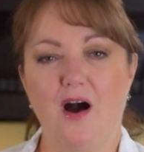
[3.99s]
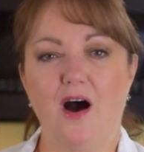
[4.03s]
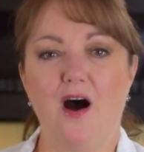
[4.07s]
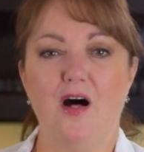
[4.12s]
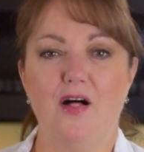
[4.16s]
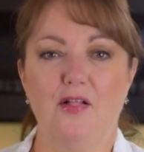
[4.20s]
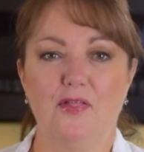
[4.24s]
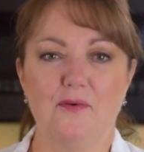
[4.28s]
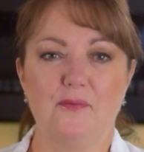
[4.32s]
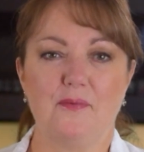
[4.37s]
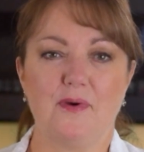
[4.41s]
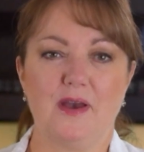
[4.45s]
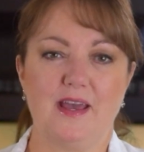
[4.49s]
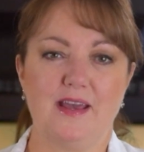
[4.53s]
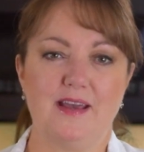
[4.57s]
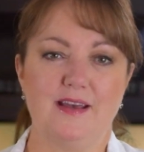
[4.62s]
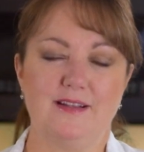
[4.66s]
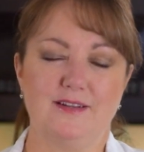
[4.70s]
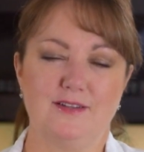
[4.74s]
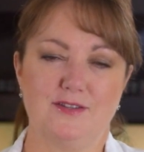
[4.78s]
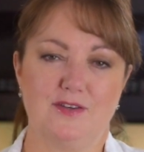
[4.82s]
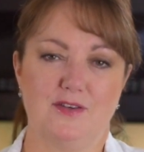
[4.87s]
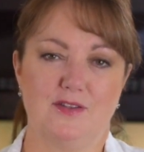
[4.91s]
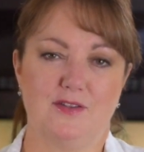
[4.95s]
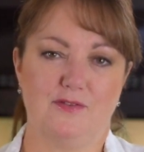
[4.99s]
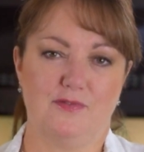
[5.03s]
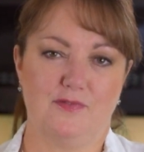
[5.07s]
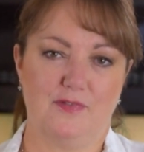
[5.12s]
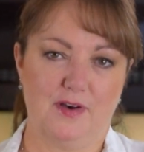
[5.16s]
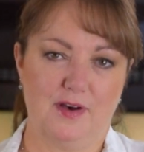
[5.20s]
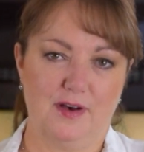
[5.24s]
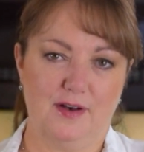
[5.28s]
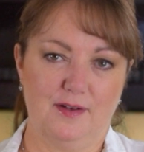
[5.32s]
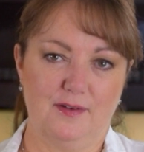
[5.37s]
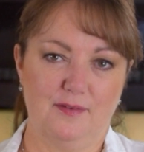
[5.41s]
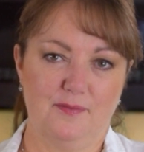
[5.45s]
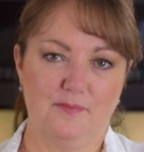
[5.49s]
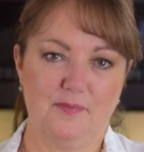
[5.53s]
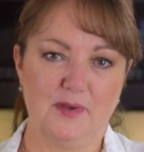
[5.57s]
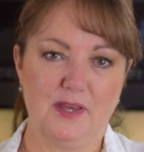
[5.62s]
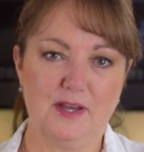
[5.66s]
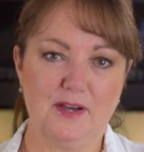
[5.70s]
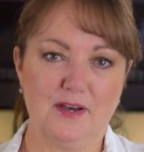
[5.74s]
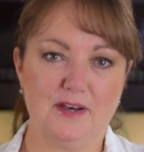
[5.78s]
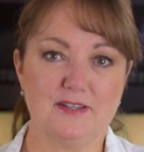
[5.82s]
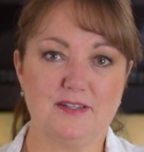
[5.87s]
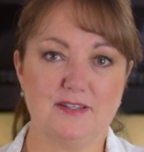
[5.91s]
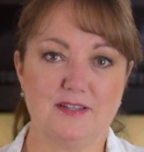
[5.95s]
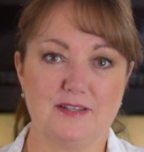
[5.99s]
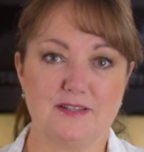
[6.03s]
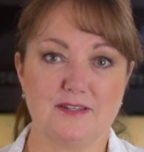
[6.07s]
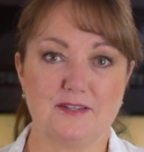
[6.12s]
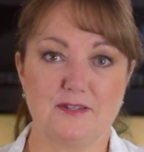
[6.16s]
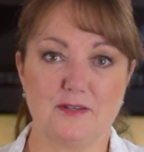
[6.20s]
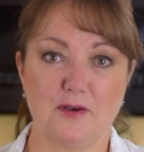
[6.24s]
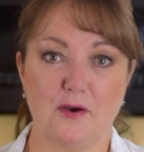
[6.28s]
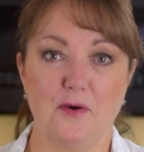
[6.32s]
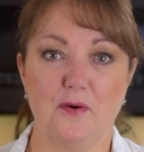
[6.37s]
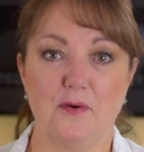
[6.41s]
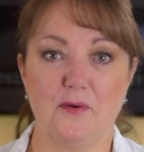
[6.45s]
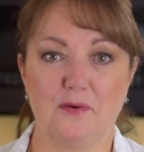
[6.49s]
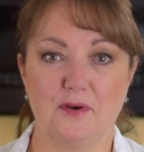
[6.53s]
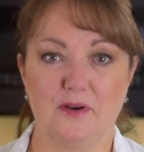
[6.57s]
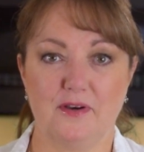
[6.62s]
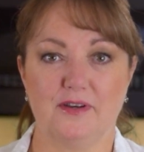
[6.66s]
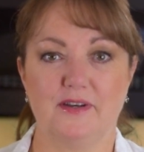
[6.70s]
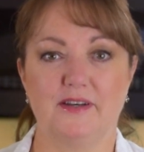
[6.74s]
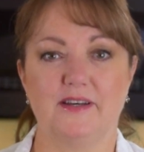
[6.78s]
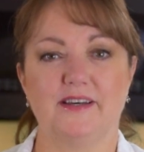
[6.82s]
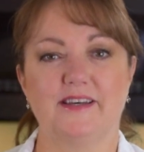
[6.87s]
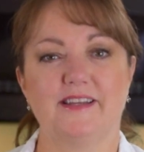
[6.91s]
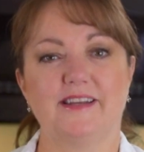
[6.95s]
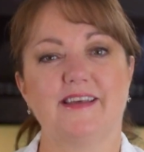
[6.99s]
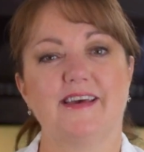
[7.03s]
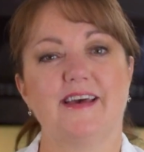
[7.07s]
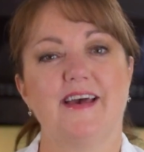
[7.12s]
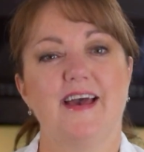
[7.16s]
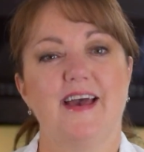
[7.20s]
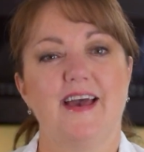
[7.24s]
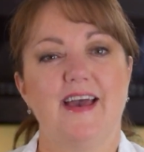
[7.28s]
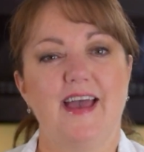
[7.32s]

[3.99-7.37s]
all the way into the fall because it's so good.